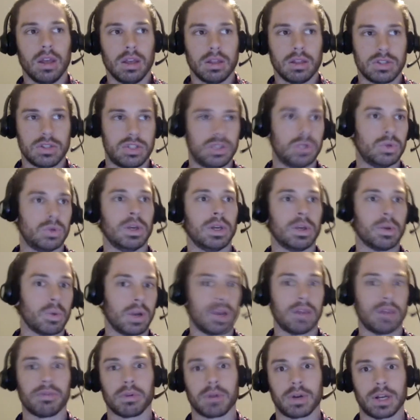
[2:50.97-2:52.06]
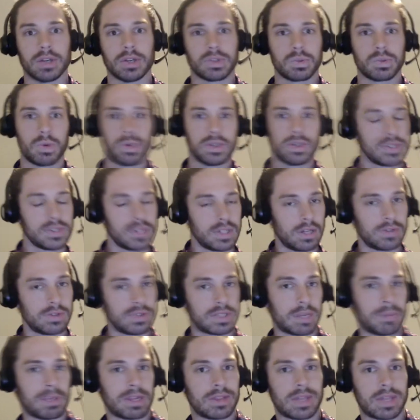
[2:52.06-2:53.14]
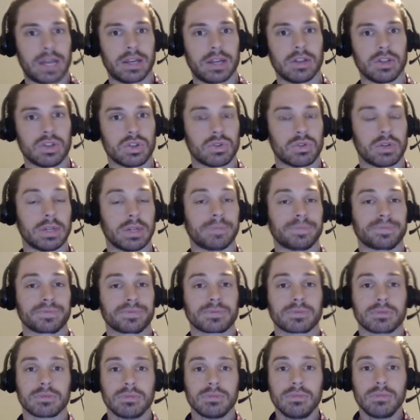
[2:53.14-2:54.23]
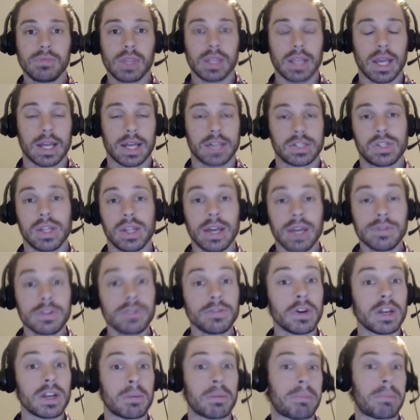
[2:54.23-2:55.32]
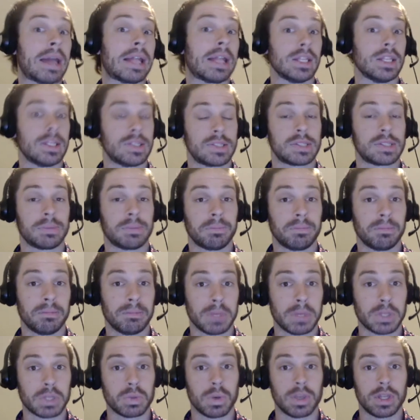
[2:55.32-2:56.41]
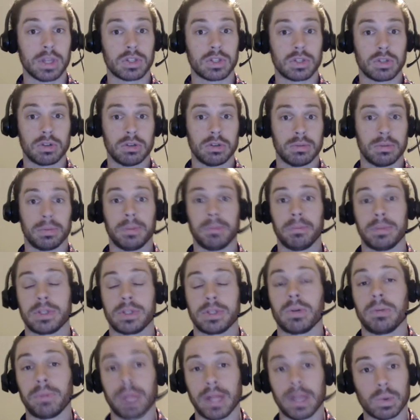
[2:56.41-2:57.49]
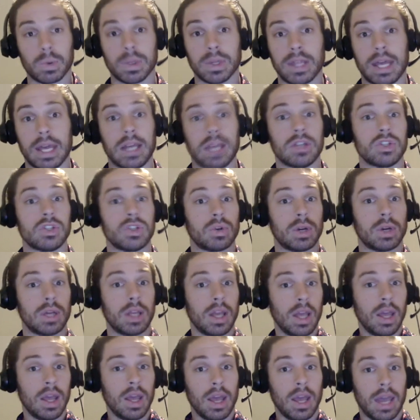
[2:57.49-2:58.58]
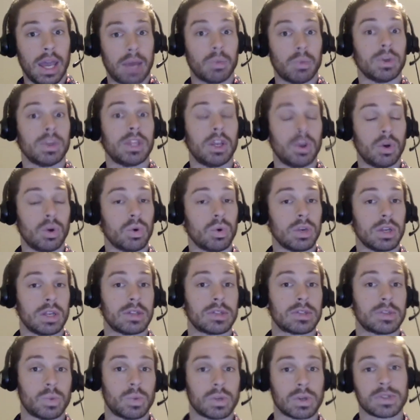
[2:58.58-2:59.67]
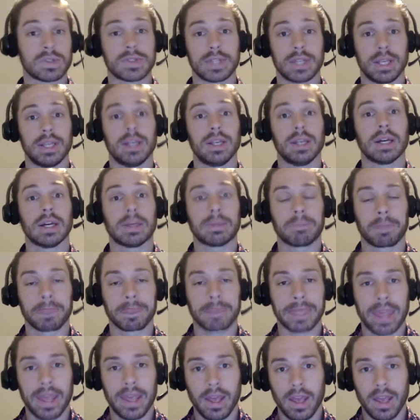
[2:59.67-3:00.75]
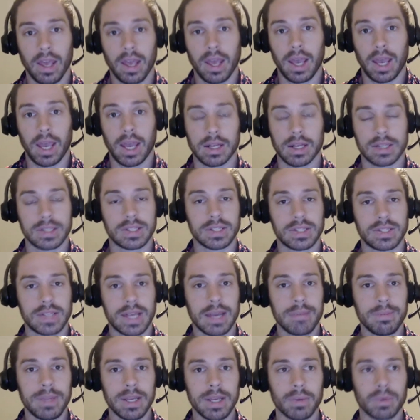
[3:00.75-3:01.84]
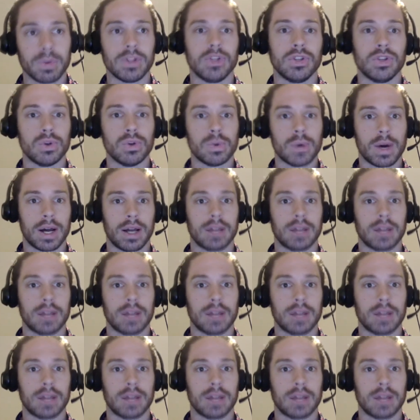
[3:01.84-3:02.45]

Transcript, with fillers: doing what everyone else wants instead of something they enjoy. So they have to find a balance between the two, between playing what they enjoy and what their audience wants to hear. And it's the same thing when you are